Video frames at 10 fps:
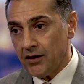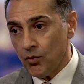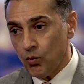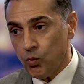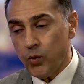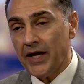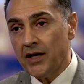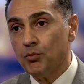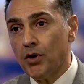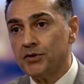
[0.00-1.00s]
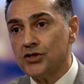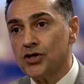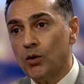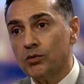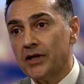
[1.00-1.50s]
when a property is
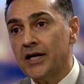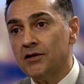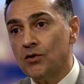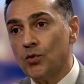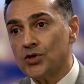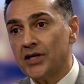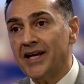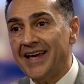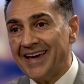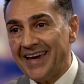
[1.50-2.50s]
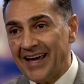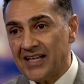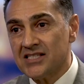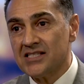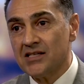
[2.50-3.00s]
sold in the auction,
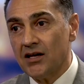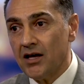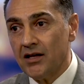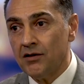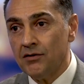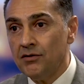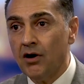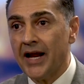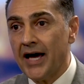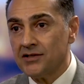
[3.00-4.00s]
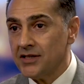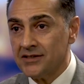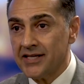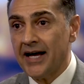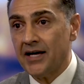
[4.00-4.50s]
it's 9 out of 10,
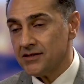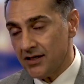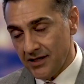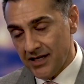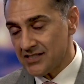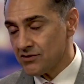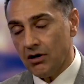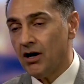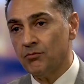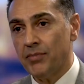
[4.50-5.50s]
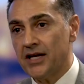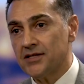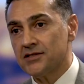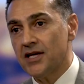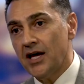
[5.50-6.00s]
10 out of 10, it's
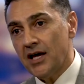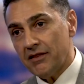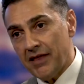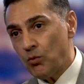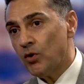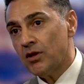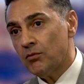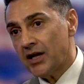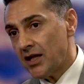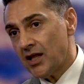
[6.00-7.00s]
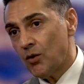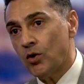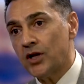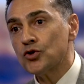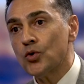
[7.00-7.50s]
time-based. They want the money and they
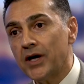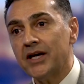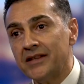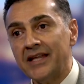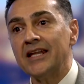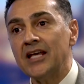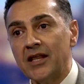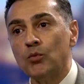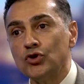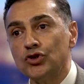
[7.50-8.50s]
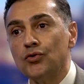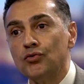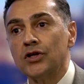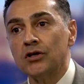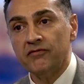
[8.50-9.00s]
want it quicker than they would do
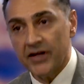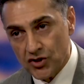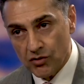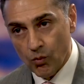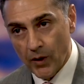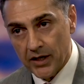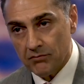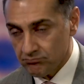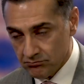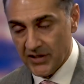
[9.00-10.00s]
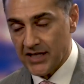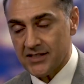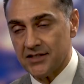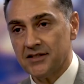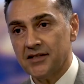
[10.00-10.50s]
through the conventional way. That's
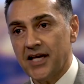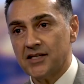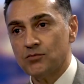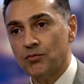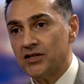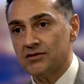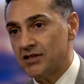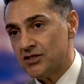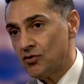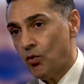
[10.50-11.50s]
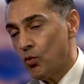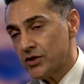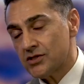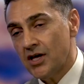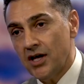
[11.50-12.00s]
it, yes. But there's not
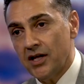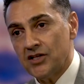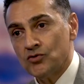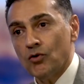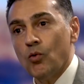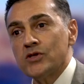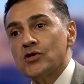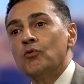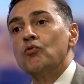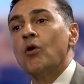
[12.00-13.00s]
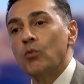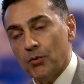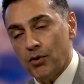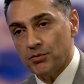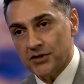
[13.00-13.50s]
always something wrong with
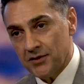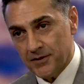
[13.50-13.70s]
the property,